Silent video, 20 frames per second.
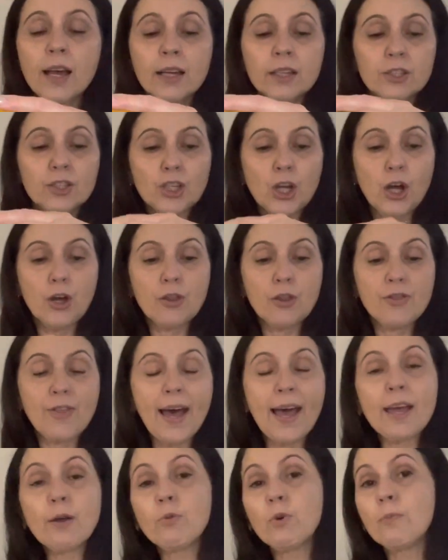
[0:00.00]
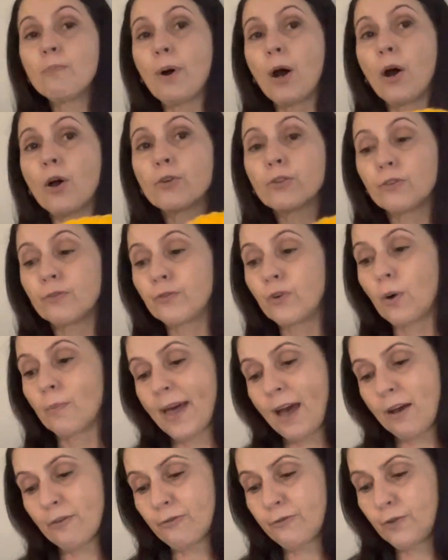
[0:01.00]
So they were both from
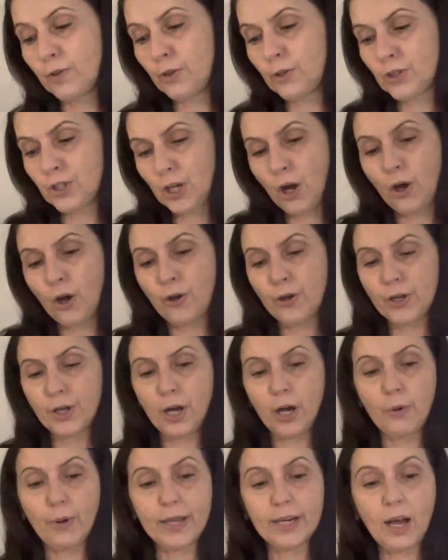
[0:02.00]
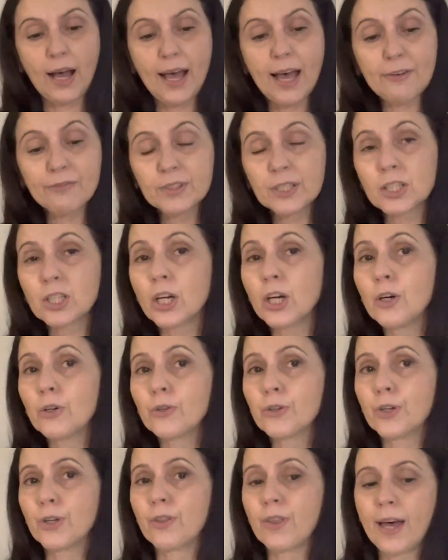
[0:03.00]
that first Ogo. And I have to tell
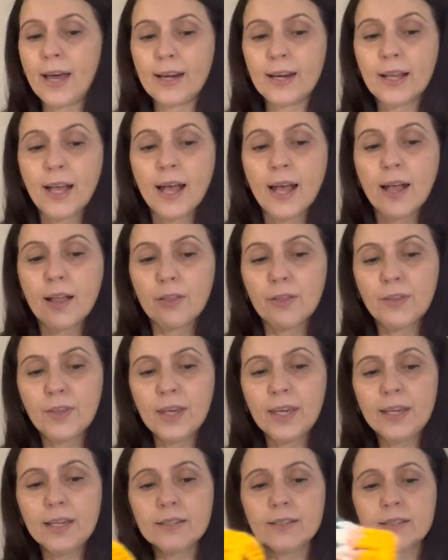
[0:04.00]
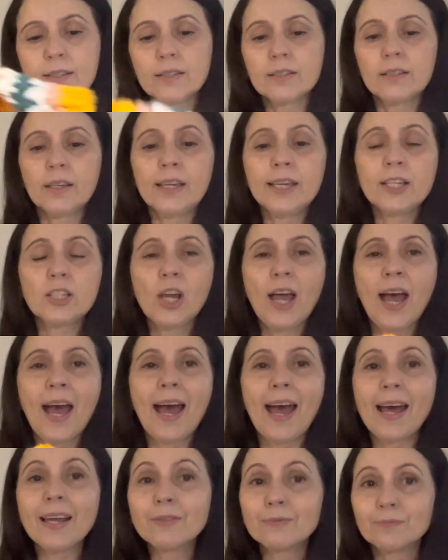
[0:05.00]
you that each
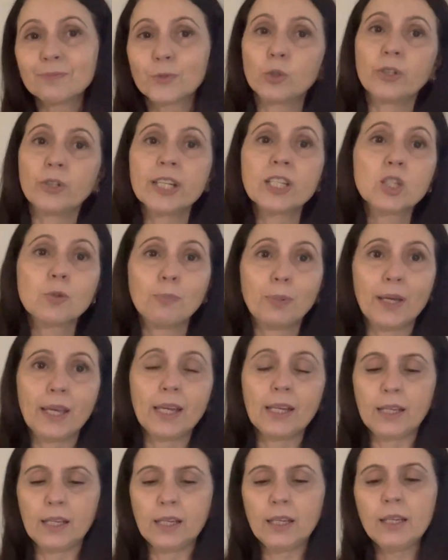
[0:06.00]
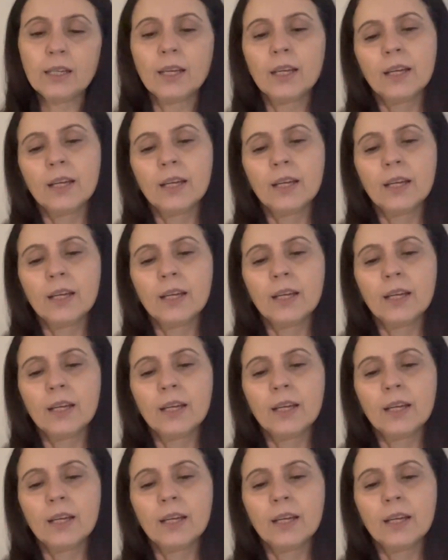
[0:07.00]
hat or each beanie